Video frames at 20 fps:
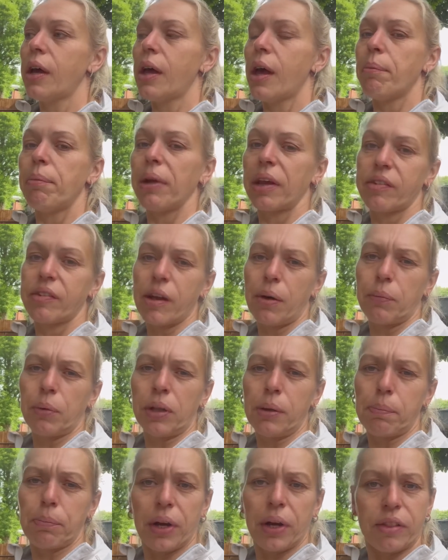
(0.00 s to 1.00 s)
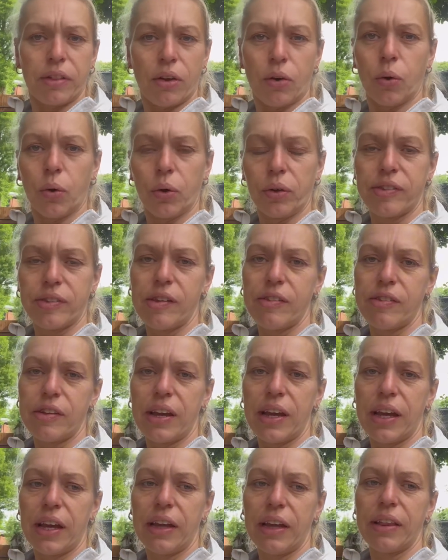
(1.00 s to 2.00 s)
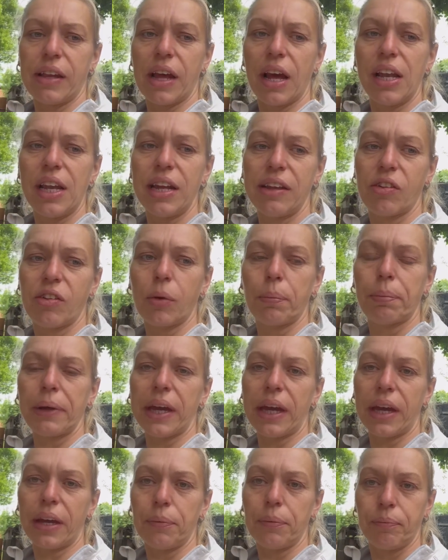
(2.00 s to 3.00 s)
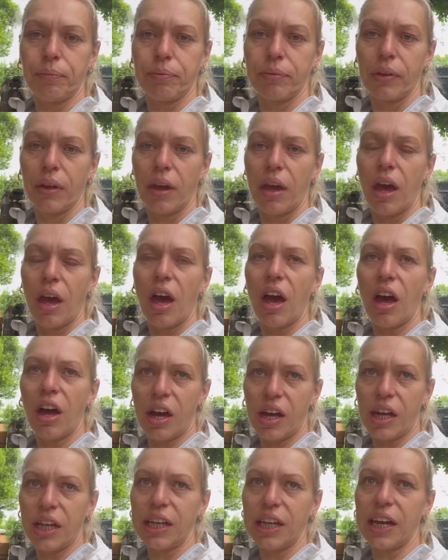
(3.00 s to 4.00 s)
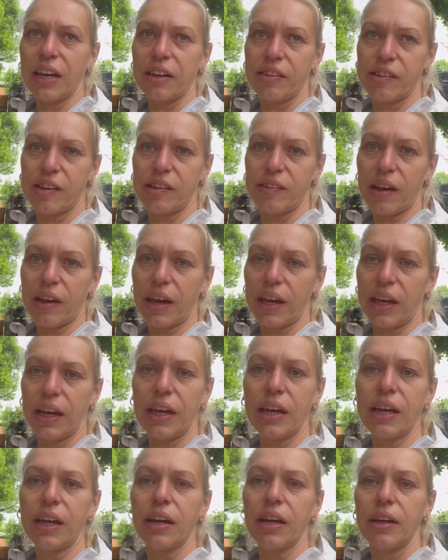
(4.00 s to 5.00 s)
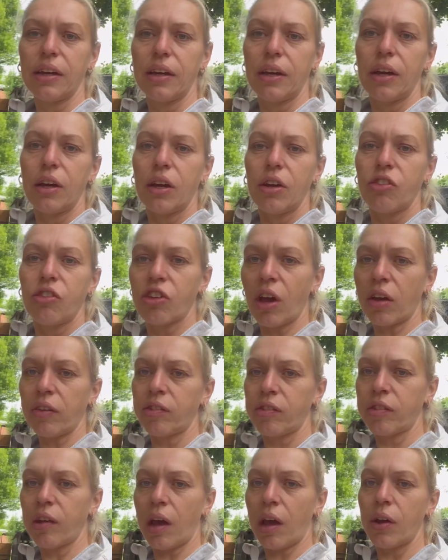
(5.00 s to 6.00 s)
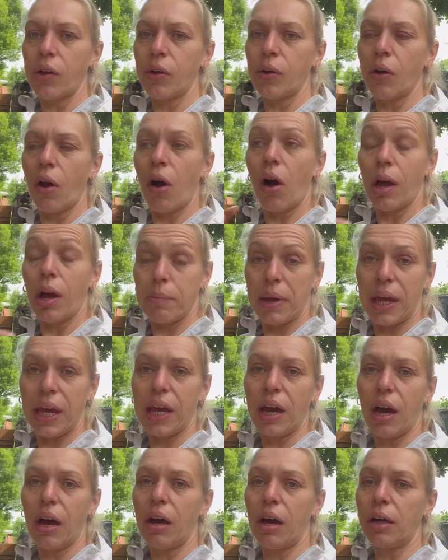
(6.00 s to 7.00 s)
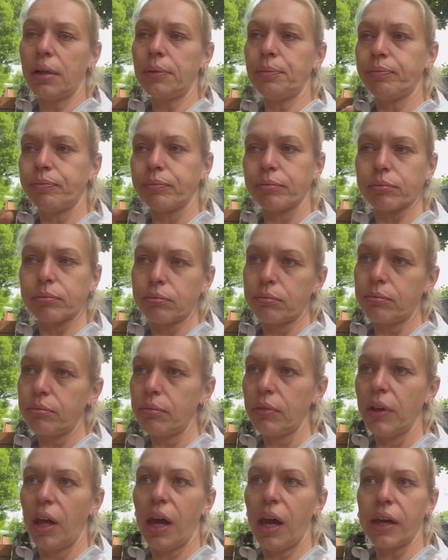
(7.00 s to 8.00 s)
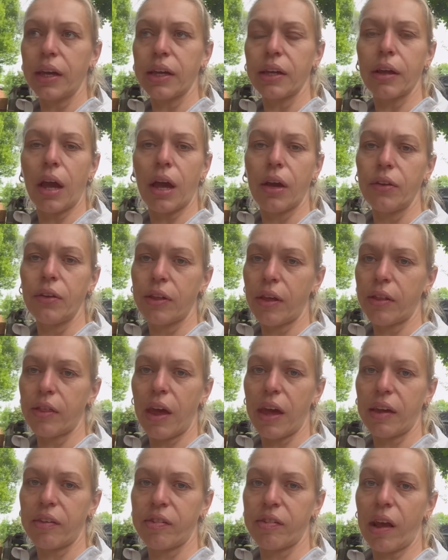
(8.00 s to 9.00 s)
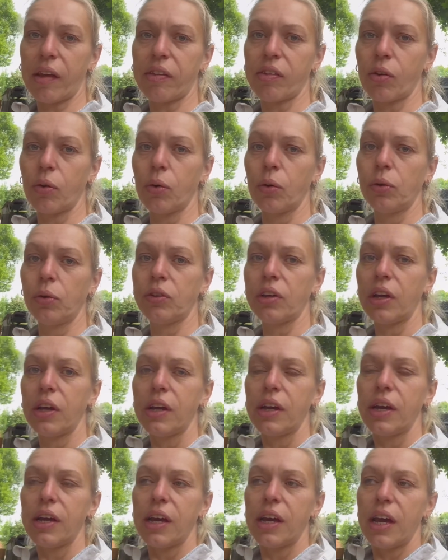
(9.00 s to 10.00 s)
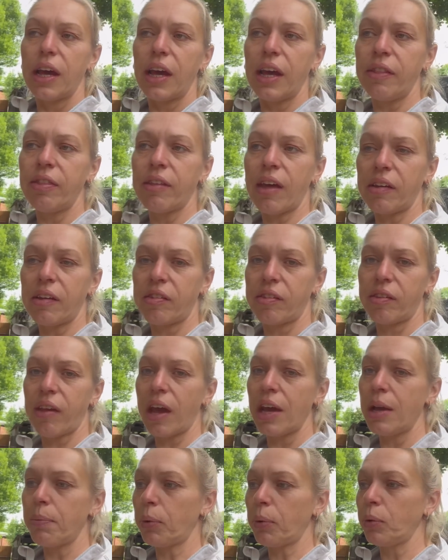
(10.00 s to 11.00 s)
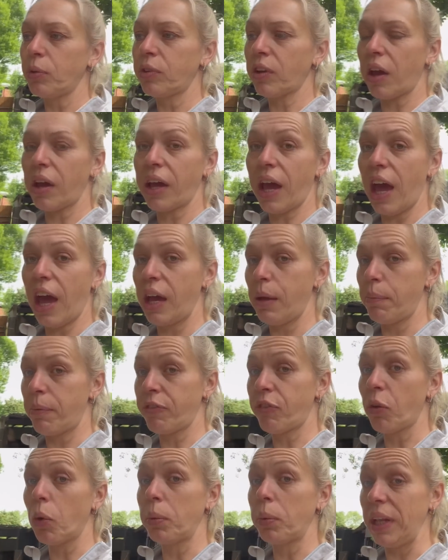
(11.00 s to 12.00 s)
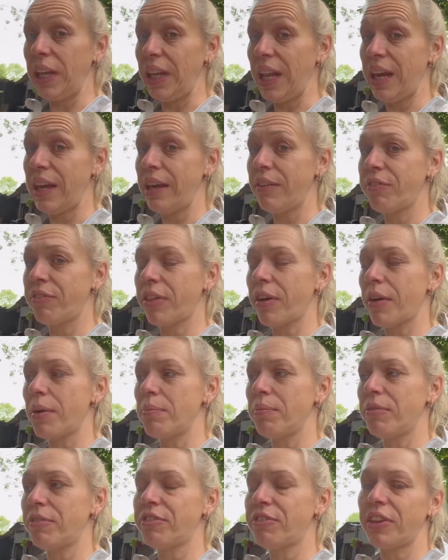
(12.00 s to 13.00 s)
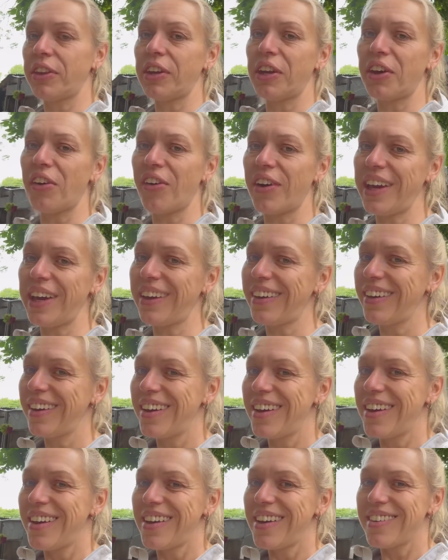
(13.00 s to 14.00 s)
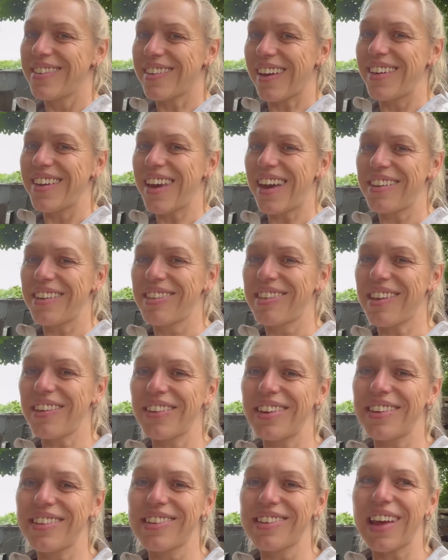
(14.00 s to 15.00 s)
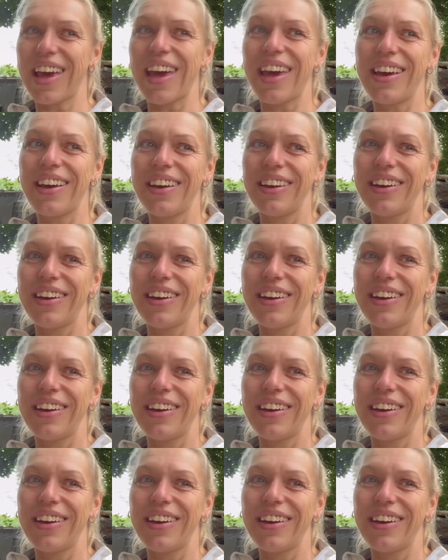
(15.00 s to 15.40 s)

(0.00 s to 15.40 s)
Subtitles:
because I want to bring the horses in a little bit earlier today, just so I'm here and can know that they're settled in their stables okay before we leave them for the night. So yes, there is a